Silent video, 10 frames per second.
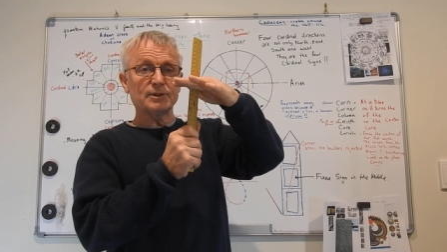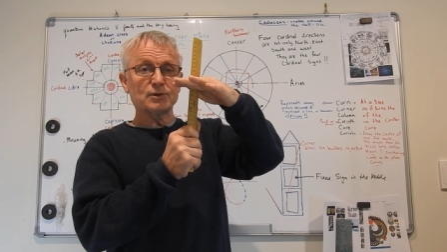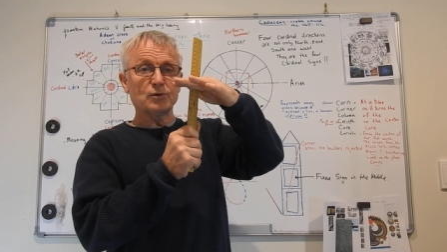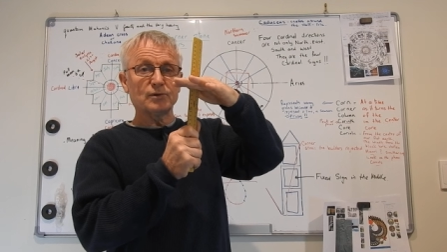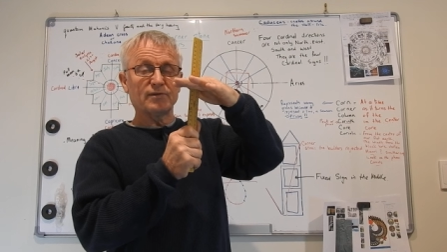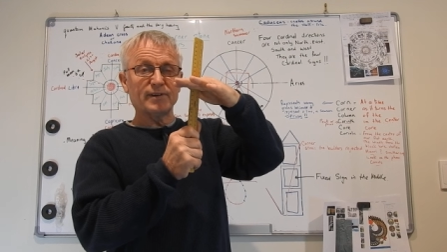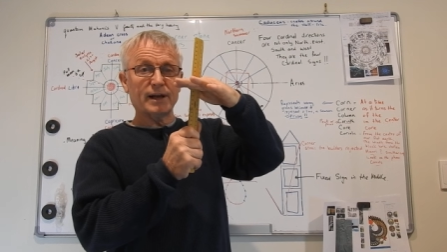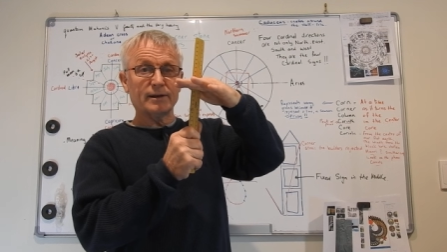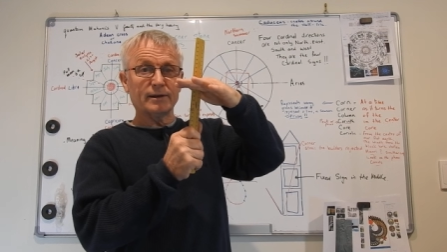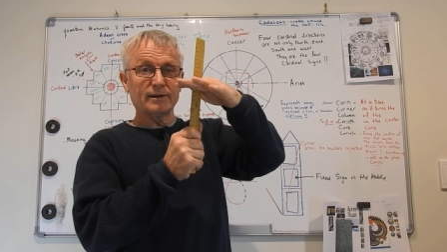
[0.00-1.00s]
It's called the
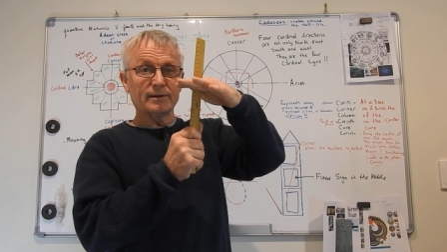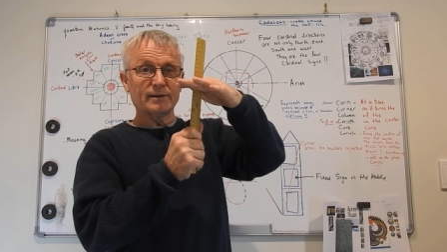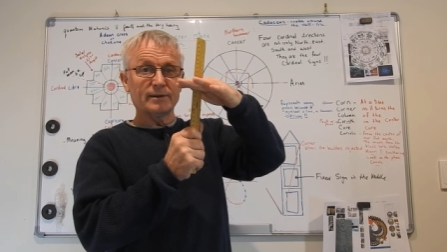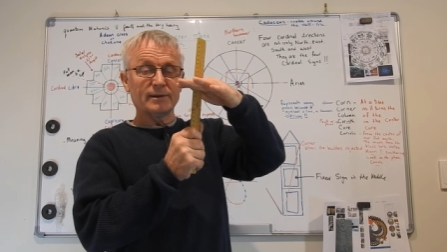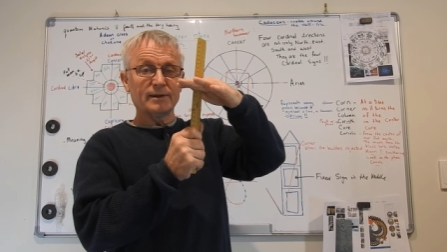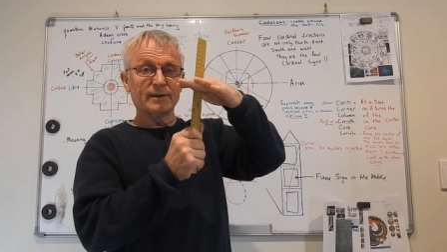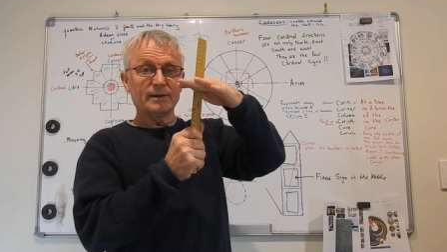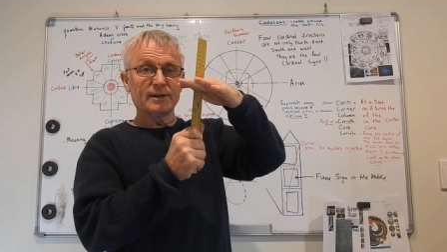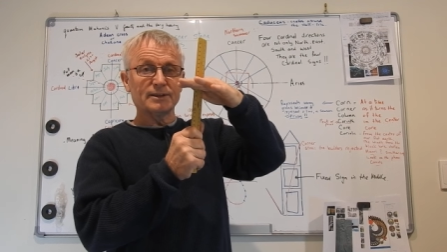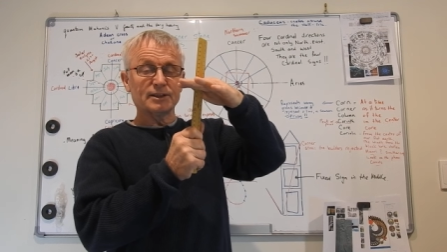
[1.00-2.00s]
flood.
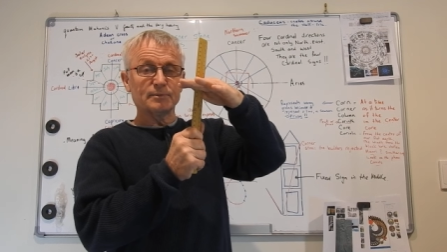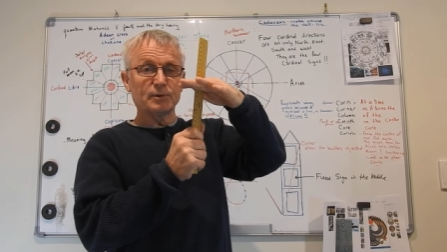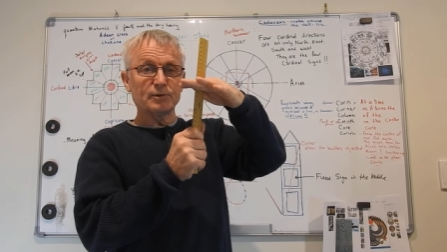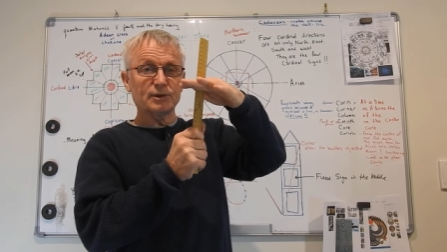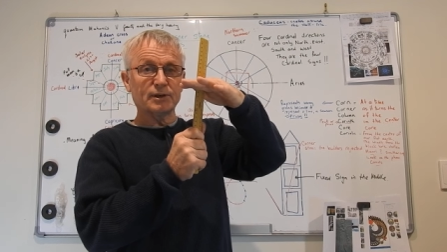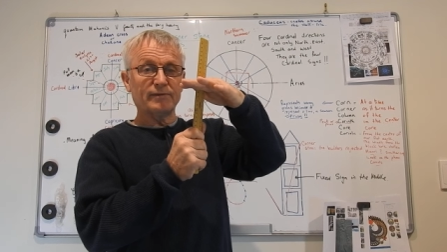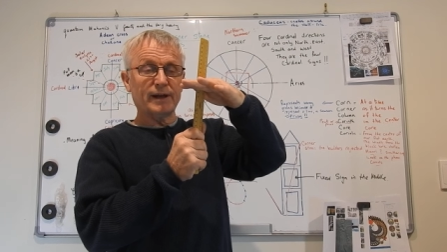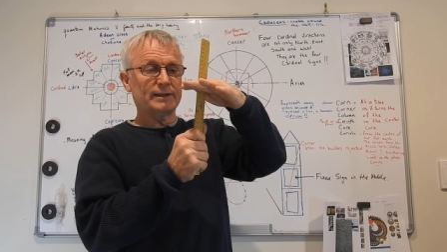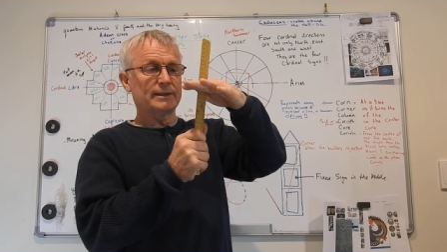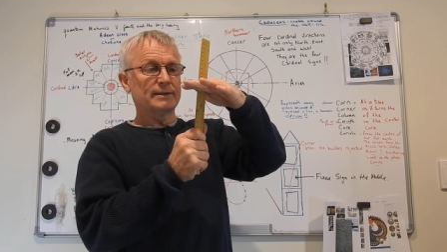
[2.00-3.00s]
It's a spiritual
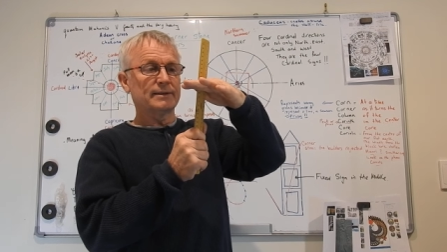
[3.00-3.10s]
event.